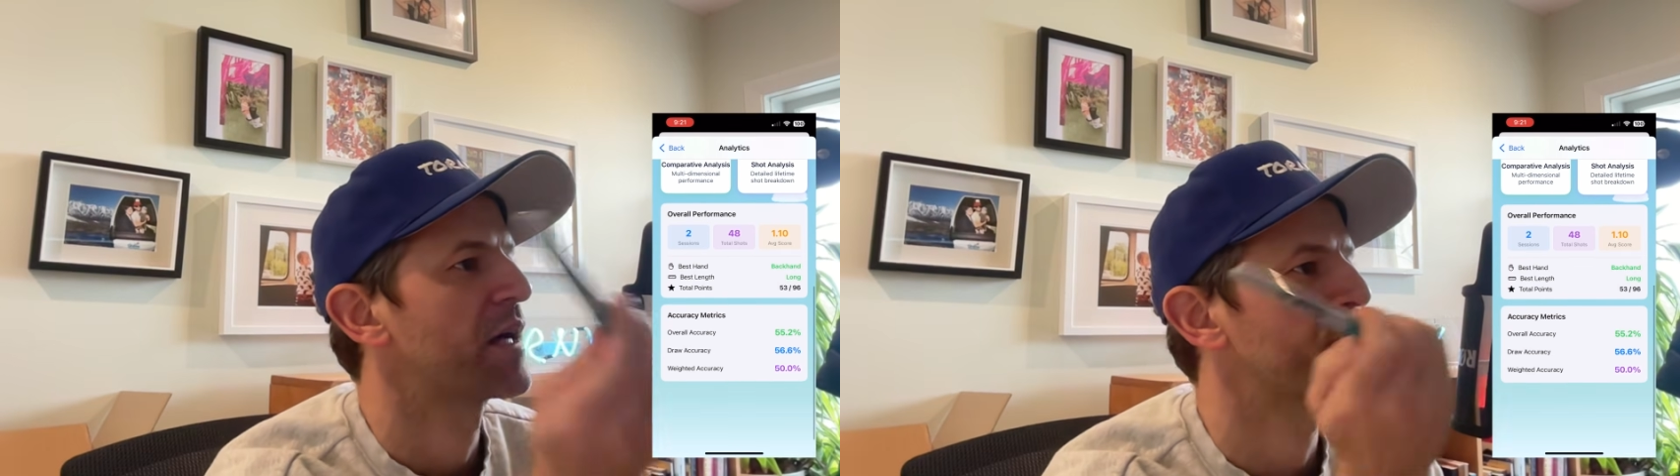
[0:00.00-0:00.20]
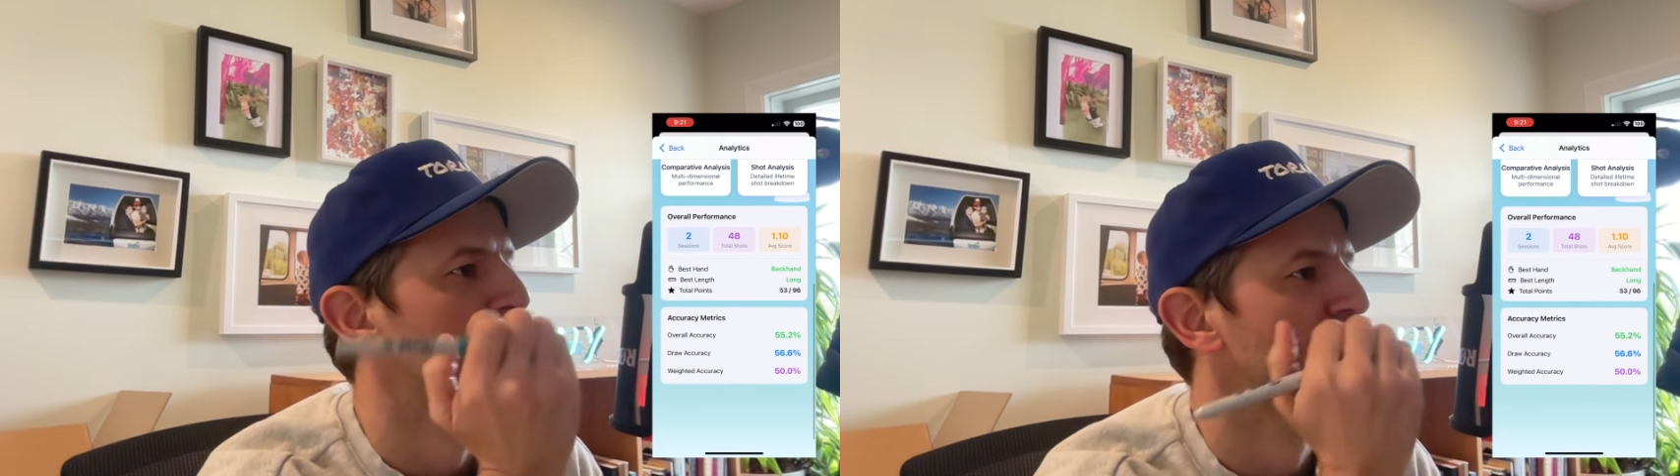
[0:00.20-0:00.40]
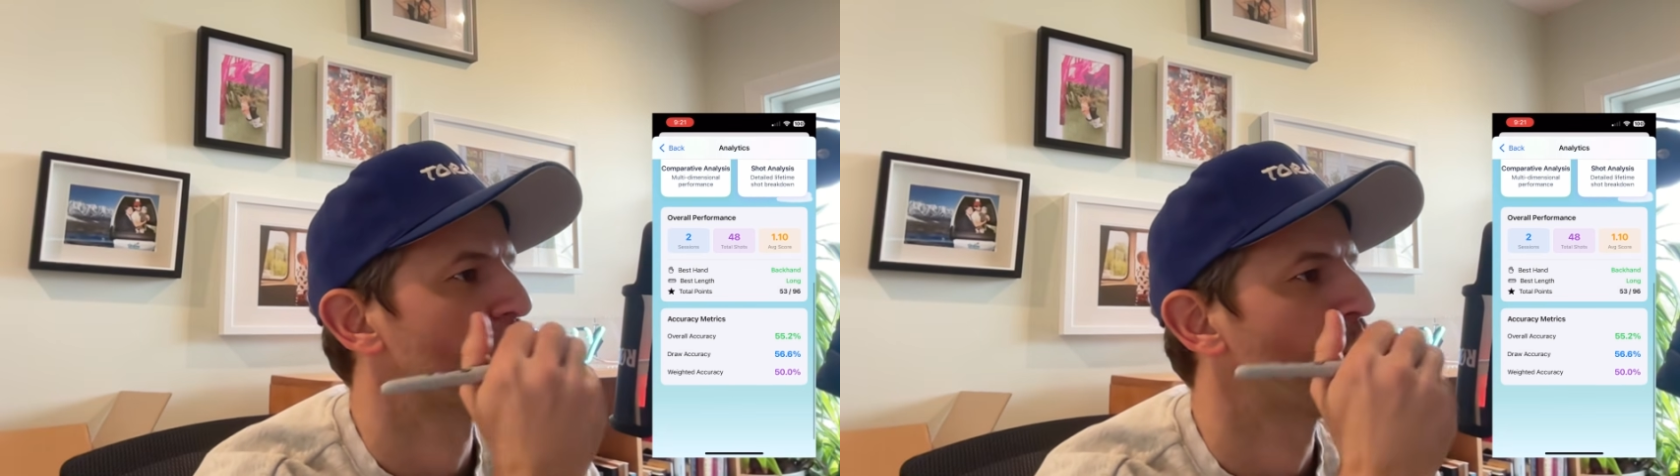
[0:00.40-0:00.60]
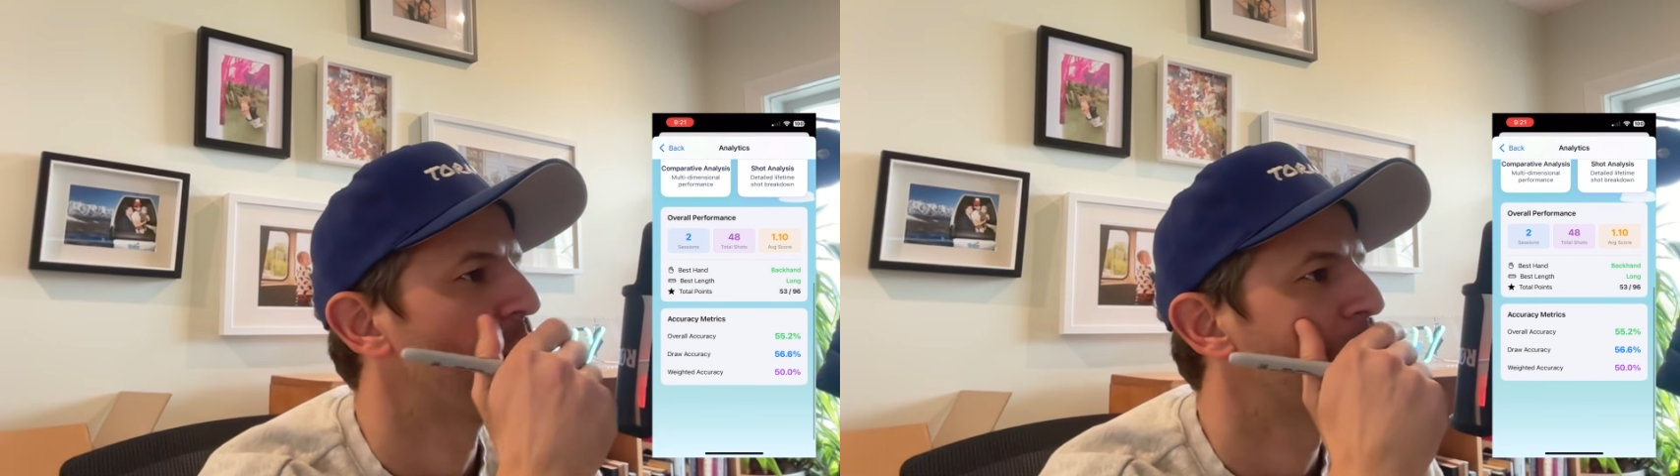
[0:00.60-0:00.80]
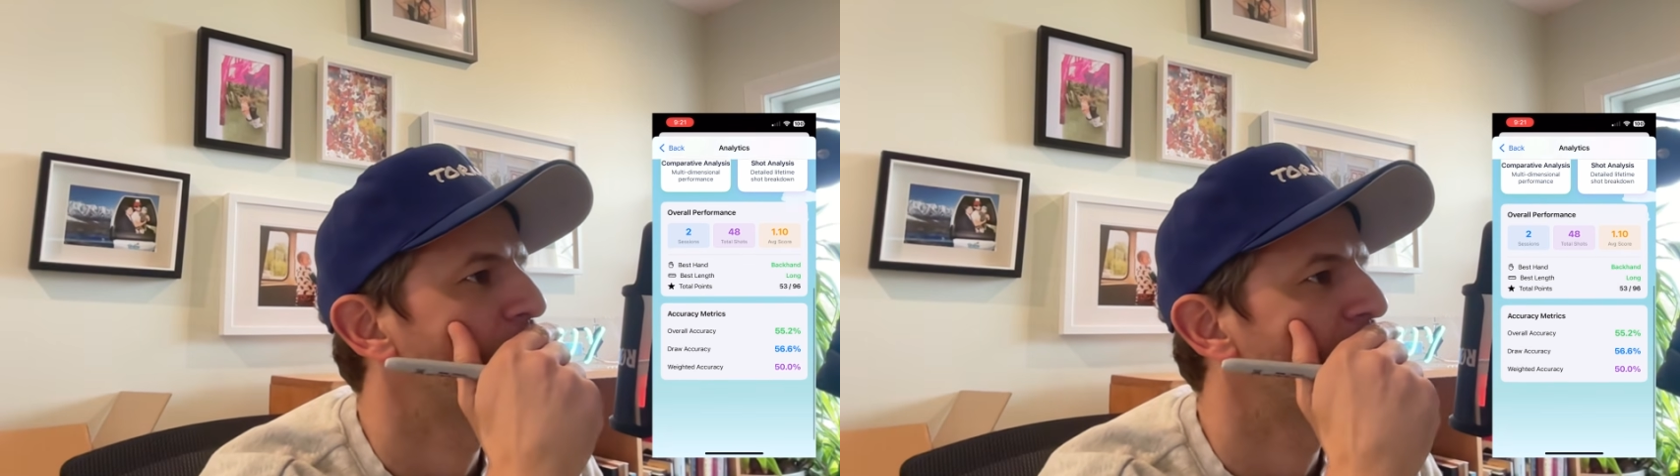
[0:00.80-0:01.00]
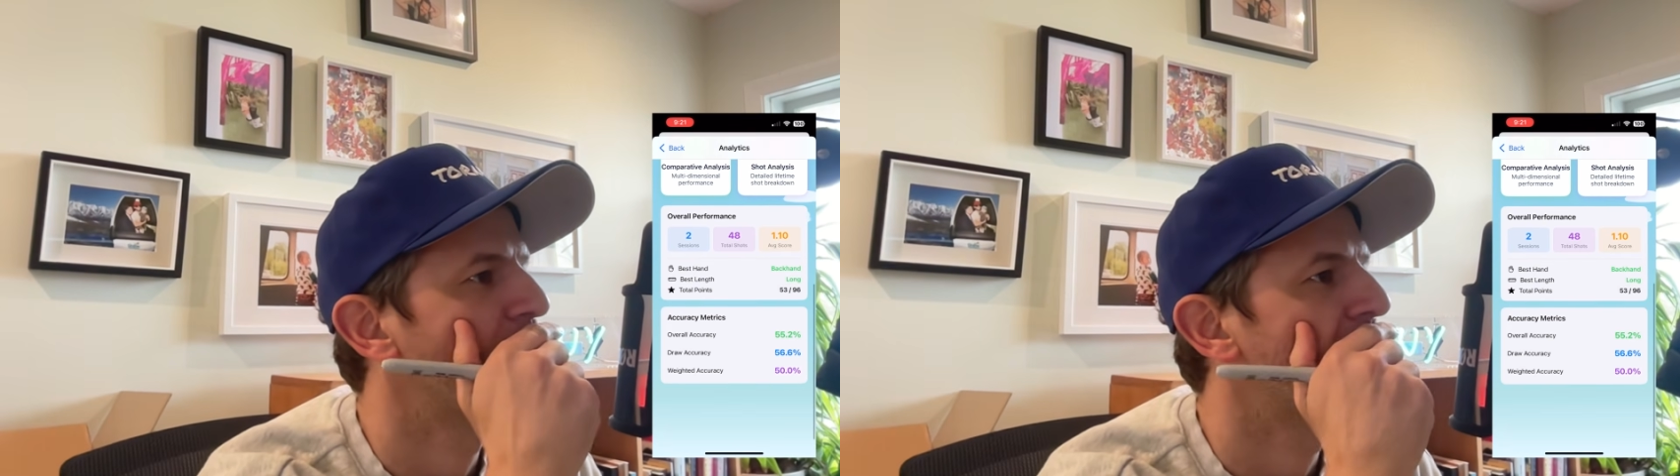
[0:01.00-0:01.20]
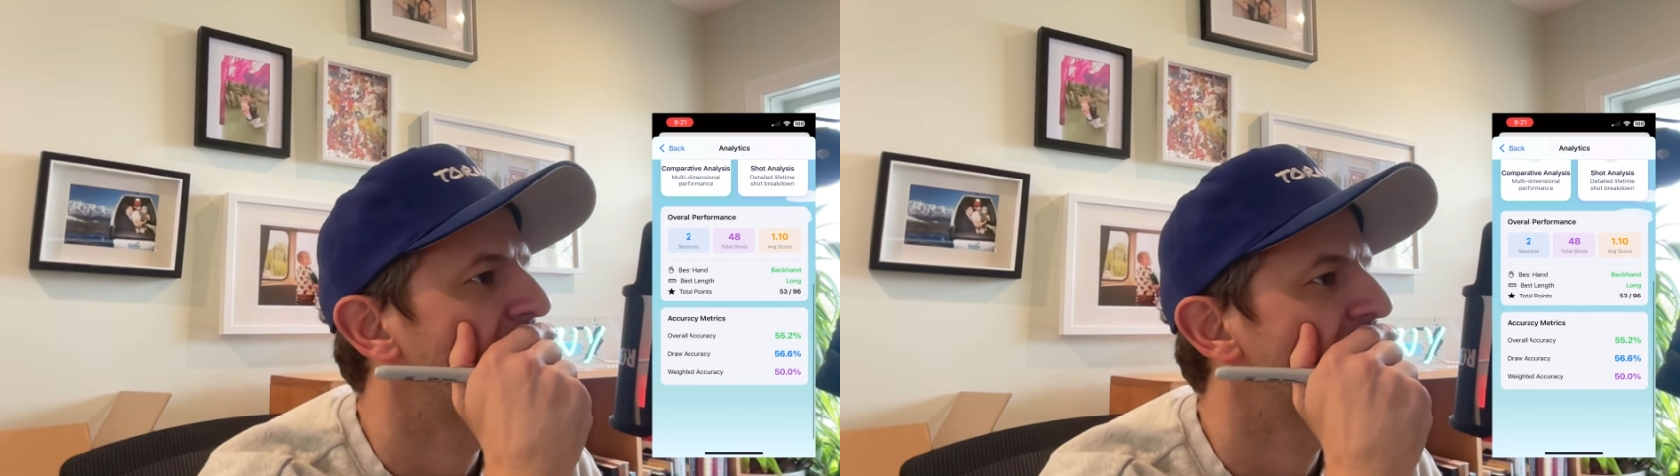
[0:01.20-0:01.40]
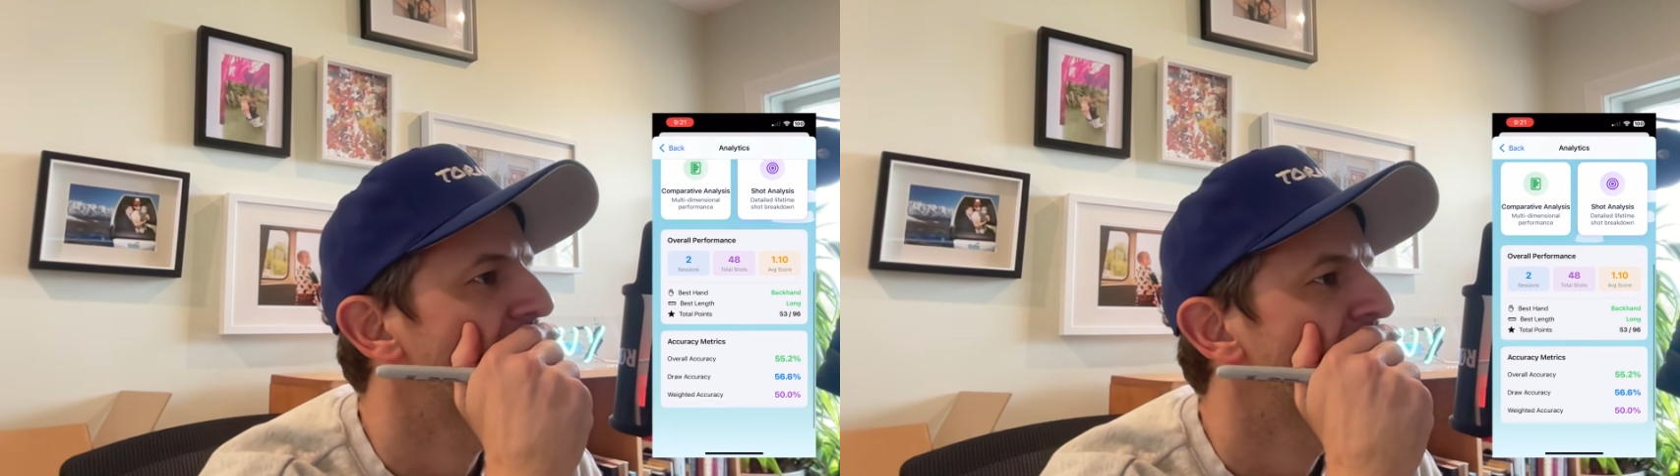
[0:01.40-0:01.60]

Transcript: average score 1.1.